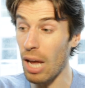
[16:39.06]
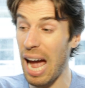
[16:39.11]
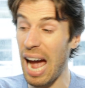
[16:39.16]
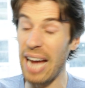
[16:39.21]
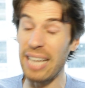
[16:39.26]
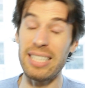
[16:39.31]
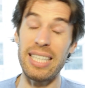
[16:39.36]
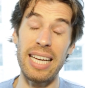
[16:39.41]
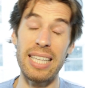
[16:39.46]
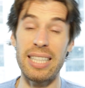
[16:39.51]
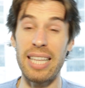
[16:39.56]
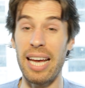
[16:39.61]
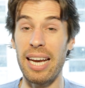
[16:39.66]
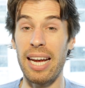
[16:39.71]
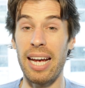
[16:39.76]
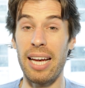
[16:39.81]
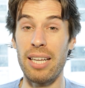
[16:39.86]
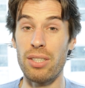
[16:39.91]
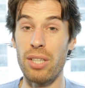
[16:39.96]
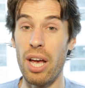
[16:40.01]
I take that
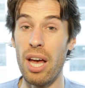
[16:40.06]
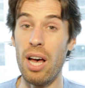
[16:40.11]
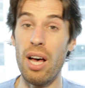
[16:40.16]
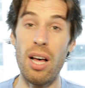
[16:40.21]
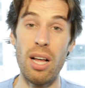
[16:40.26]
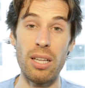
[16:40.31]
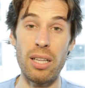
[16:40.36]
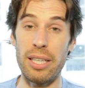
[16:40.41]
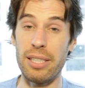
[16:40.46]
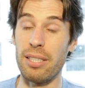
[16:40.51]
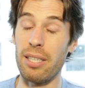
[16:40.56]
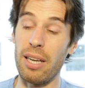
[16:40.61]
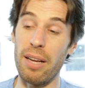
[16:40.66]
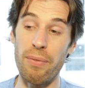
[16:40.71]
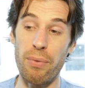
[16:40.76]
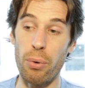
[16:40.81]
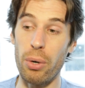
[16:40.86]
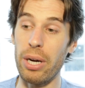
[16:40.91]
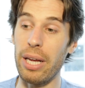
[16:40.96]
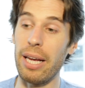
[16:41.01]
as, listen,
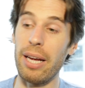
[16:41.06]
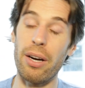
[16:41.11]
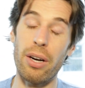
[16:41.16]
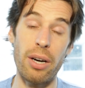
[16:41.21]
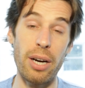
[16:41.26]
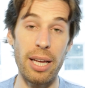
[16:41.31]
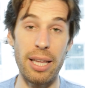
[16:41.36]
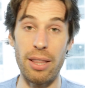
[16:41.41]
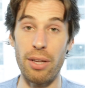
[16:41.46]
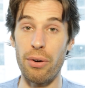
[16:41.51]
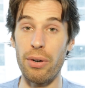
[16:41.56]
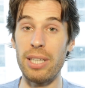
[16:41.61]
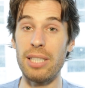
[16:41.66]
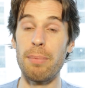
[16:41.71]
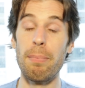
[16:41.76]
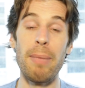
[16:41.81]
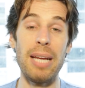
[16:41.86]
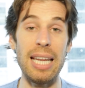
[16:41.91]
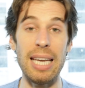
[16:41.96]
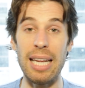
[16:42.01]
if we're here and there is
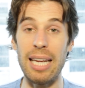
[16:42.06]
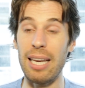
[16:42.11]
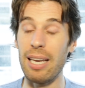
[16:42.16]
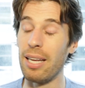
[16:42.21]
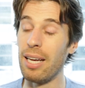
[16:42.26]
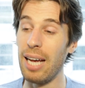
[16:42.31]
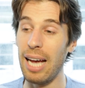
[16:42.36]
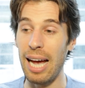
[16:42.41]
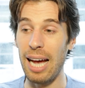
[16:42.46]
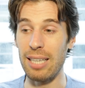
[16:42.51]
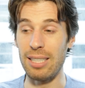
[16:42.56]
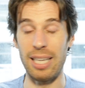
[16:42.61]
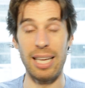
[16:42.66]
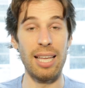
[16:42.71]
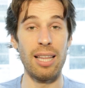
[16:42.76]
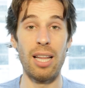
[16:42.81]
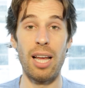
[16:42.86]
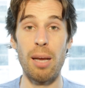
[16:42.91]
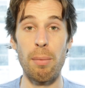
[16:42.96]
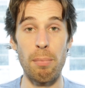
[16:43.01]
meaning, as
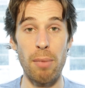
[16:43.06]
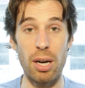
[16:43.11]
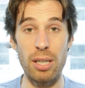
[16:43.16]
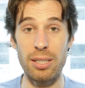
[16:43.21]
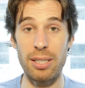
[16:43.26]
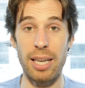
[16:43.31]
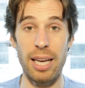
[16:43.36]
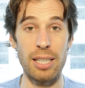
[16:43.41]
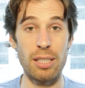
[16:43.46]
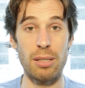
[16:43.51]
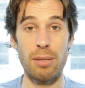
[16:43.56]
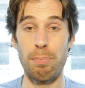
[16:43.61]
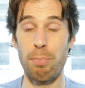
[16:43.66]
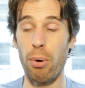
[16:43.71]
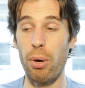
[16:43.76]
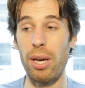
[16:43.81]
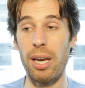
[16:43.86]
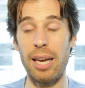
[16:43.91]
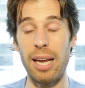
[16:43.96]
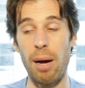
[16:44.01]
Elon Musk has
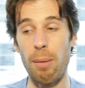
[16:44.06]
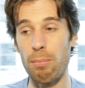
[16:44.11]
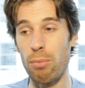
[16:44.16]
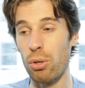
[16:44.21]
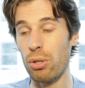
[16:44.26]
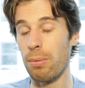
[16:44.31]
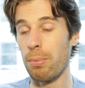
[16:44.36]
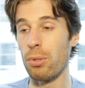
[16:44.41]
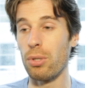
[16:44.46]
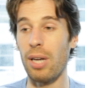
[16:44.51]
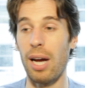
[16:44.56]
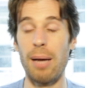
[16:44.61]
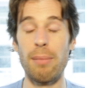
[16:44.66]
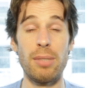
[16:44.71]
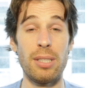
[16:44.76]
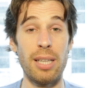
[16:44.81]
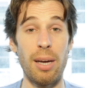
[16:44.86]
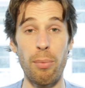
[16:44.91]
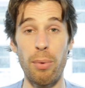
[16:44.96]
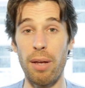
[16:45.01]
pointed out multiple
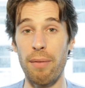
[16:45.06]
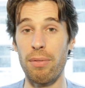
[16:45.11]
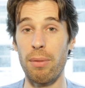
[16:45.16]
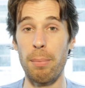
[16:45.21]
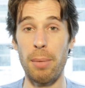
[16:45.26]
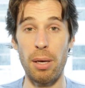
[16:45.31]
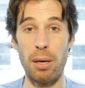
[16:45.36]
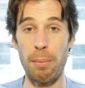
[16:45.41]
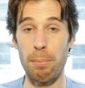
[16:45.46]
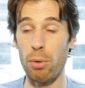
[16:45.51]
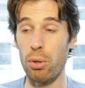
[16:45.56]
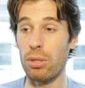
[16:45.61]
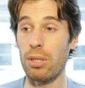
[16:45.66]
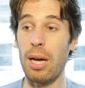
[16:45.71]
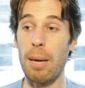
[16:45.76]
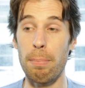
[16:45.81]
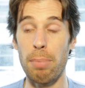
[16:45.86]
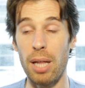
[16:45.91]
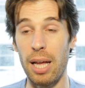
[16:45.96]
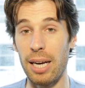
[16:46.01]
times, that we have to be a
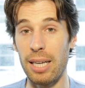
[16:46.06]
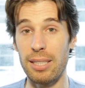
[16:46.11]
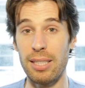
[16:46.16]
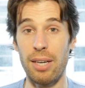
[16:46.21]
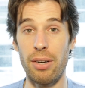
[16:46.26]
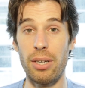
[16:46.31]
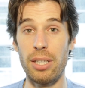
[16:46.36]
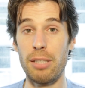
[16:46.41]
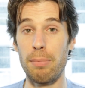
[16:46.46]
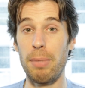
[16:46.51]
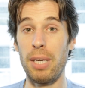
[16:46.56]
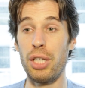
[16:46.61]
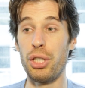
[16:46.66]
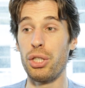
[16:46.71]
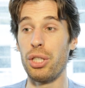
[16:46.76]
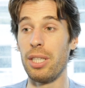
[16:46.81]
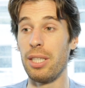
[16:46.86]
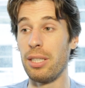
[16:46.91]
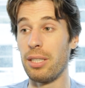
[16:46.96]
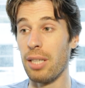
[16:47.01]
multi-planetary
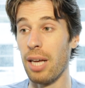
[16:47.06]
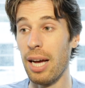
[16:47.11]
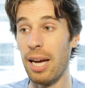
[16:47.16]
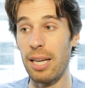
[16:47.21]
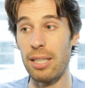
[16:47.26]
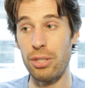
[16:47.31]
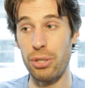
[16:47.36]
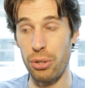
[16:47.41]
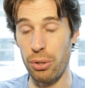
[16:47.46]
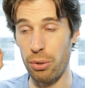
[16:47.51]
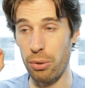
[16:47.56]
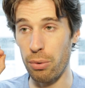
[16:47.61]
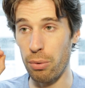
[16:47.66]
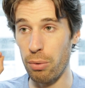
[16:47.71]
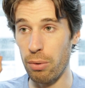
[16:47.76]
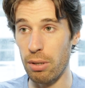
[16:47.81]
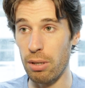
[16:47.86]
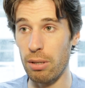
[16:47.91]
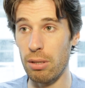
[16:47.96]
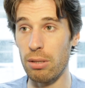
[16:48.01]
species
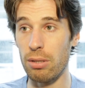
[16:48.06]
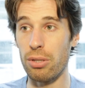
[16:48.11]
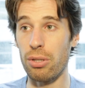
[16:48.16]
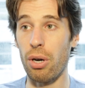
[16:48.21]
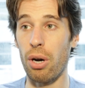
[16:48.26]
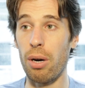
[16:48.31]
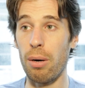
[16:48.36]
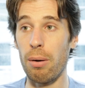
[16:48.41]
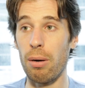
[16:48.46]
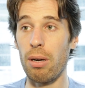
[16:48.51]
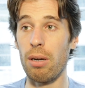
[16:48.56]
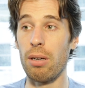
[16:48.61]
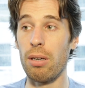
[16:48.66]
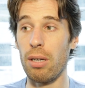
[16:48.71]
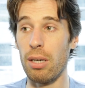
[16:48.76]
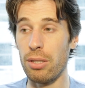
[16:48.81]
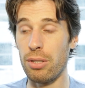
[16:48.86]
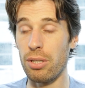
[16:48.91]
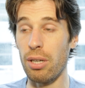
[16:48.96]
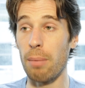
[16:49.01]
to start
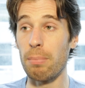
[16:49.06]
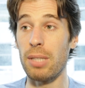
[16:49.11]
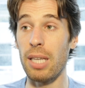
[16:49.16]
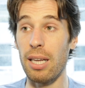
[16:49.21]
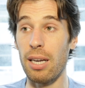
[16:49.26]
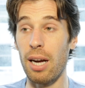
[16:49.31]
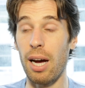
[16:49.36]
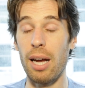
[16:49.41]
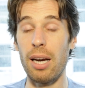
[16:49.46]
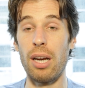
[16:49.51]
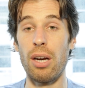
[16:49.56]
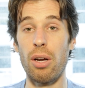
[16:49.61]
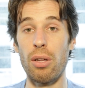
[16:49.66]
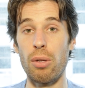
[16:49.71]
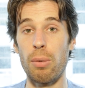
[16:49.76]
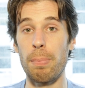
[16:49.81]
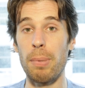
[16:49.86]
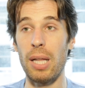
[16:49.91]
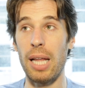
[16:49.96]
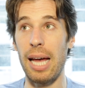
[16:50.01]
something on
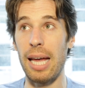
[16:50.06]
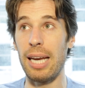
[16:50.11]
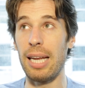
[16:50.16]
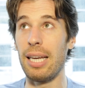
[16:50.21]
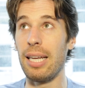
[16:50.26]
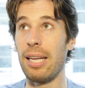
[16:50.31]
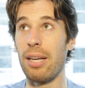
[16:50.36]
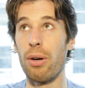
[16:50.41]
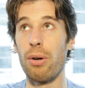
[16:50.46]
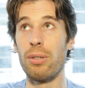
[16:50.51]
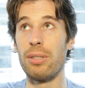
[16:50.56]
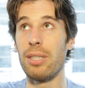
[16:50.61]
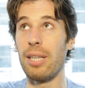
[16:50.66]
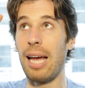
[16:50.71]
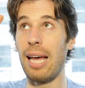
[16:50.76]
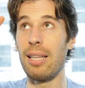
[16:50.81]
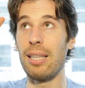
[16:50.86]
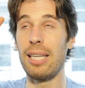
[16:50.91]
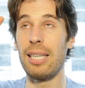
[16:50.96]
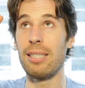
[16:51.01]
another planet. And he goes,
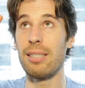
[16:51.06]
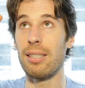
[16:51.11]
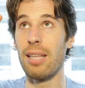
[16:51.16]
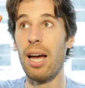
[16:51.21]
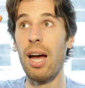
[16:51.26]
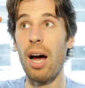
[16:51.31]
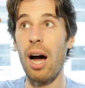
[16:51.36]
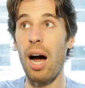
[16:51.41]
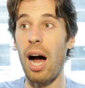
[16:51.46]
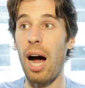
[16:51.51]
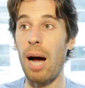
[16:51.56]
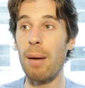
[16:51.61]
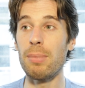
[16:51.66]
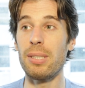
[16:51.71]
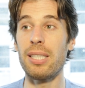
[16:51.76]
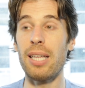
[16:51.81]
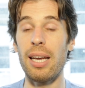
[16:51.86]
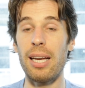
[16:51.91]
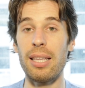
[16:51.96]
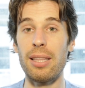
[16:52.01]
at least I'm
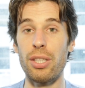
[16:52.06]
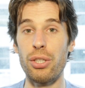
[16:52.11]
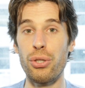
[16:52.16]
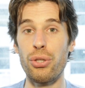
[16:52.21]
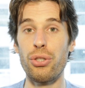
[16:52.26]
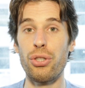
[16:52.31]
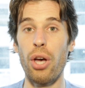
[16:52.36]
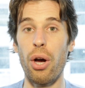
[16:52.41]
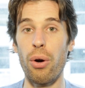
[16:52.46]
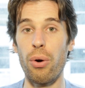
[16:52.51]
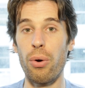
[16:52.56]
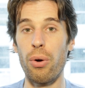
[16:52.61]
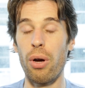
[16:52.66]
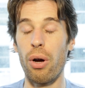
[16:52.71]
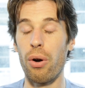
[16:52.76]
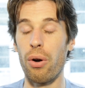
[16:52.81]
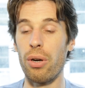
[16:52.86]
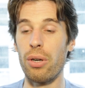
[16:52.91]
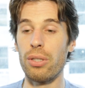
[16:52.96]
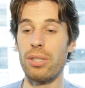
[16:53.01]
setting the stone,
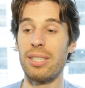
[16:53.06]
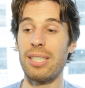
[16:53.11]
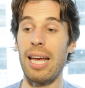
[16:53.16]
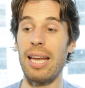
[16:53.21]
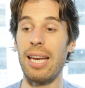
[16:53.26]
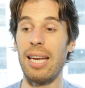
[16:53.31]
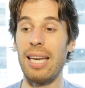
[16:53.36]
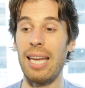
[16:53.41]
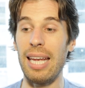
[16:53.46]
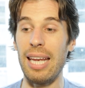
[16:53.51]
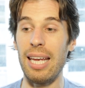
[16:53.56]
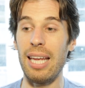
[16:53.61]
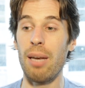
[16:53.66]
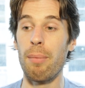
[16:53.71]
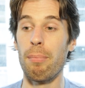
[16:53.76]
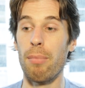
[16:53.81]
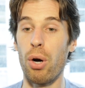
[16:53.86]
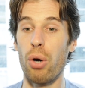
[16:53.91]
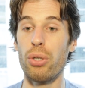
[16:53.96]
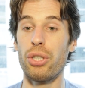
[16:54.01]
or setting
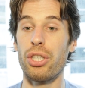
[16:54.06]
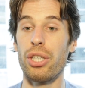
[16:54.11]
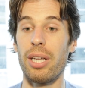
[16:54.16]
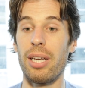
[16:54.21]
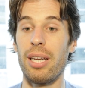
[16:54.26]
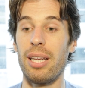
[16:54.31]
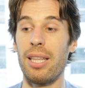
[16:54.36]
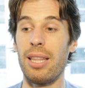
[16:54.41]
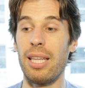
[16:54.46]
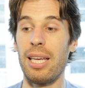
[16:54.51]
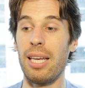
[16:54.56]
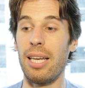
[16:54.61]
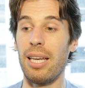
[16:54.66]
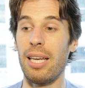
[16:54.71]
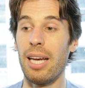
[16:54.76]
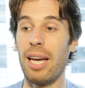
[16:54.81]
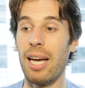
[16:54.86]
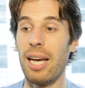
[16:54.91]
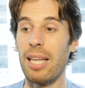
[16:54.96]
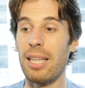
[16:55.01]
in motion
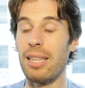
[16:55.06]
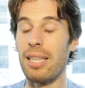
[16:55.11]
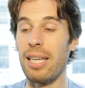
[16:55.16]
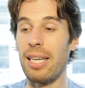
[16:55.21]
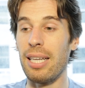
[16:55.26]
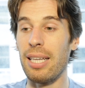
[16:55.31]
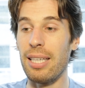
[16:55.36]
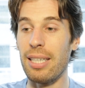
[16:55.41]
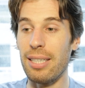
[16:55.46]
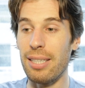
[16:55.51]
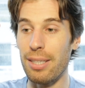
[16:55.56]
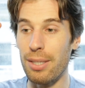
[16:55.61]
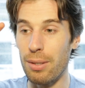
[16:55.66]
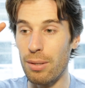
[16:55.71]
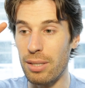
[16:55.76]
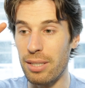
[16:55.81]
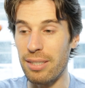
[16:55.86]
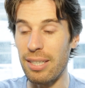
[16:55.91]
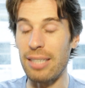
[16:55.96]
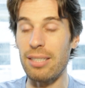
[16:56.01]
the
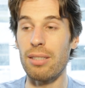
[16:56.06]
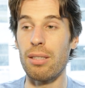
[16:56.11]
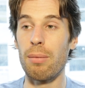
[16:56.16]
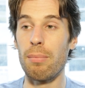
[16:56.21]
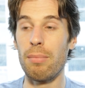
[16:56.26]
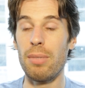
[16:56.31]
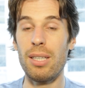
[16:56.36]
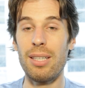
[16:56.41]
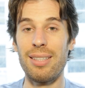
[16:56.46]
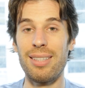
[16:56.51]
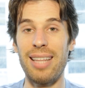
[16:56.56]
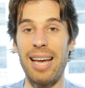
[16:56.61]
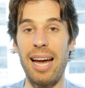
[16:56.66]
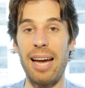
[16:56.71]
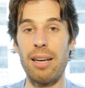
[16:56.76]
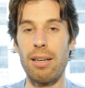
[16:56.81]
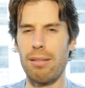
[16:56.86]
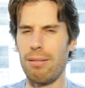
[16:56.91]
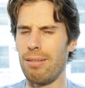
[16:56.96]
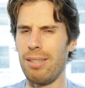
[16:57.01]
system
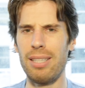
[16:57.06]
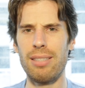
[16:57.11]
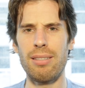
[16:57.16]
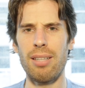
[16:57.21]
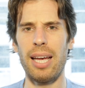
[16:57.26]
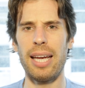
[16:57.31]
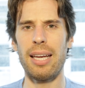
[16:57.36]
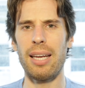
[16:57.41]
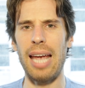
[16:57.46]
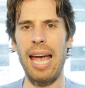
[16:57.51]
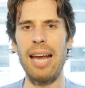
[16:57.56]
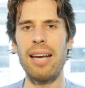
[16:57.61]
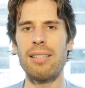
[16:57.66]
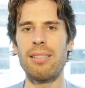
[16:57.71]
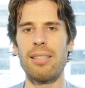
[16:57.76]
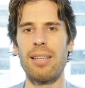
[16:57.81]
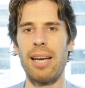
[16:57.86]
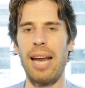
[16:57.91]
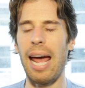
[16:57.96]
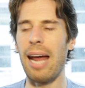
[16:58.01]
that, it's like
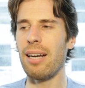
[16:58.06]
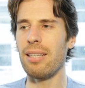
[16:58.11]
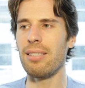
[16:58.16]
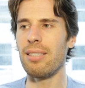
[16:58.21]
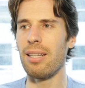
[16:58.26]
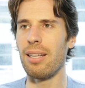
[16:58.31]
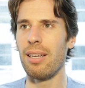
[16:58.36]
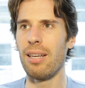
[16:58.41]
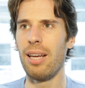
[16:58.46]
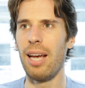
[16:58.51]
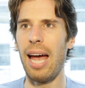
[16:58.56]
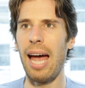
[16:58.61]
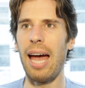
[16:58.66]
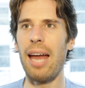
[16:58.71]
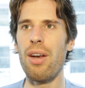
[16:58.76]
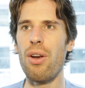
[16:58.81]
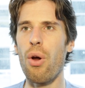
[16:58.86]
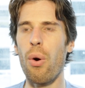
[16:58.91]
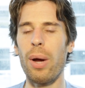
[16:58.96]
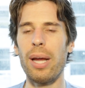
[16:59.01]
Edison. Edison
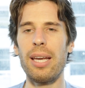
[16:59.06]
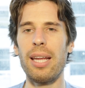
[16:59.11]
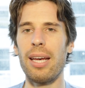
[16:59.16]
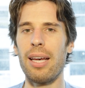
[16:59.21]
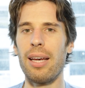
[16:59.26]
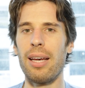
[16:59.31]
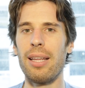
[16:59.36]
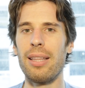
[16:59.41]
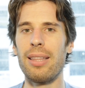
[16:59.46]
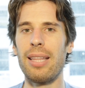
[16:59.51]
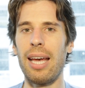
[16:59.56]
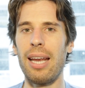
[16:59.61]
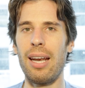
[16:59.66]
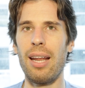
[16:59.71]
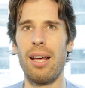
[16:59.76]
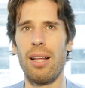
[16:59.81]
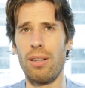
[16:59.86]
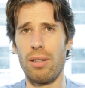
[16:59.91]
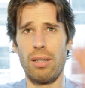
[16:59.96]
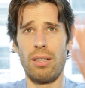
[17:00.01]
had no idea
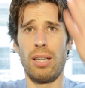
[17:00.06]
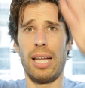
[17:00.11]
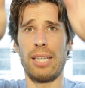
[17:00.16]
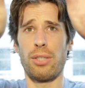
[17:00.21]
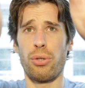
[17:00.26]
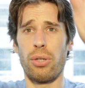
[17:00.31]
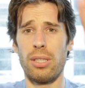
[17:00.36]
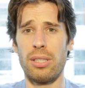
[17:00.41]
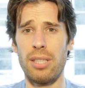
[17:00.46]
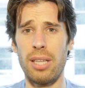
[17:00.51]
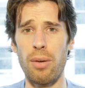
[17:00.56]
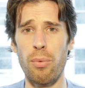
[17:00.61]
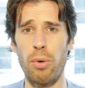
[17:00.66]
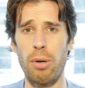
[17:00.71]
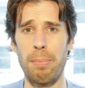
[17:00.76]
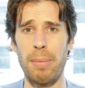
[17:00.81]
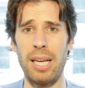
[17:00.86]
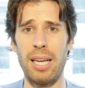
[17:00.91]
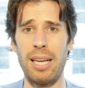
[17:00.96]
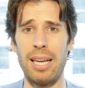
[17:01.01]
that electricity
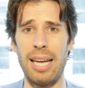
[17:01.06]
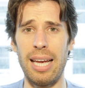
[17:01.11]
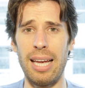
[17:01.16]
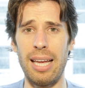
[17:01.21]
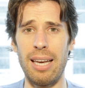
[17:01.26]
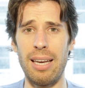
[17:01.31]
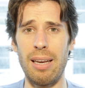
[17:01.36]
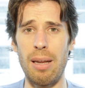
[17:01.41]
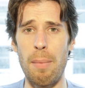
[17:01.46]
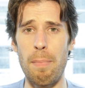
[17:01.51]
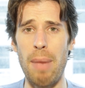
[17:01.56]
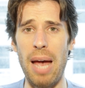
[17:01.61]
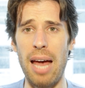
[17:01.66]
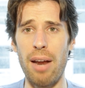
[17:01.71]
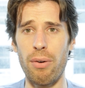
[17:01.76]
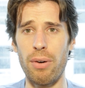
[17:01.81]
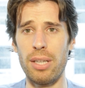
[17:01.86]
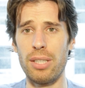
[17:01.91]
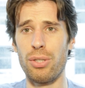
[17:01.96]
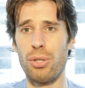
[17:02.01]
would be in
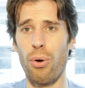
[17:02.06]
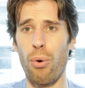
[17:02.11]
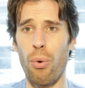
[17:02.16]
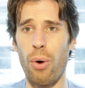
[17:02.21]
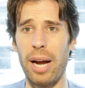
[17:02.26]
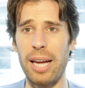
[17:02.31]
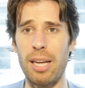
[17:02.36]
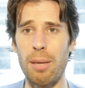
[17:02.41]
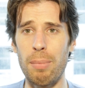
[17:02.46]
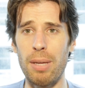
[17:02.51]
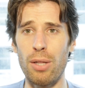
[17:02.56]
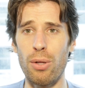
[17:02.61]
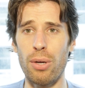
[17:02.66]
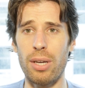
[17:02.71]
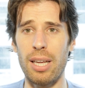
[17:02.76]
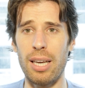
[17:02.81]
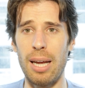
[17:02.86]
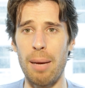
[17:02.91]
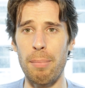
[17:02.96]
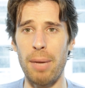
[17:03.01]
batteries, or I could be
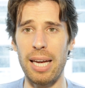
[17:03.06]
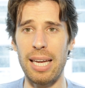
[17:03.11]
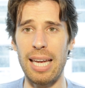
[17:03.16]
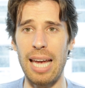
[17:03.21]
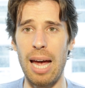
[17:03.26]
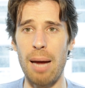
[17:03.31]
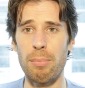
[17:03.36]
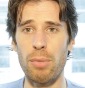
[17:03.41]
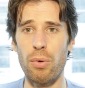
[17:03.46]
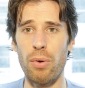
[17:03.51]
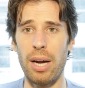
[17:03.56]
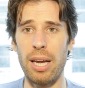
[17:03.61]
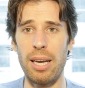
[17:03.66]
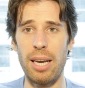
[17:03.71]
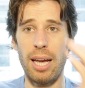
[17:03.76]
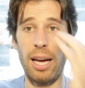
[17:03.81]
looking at my camera right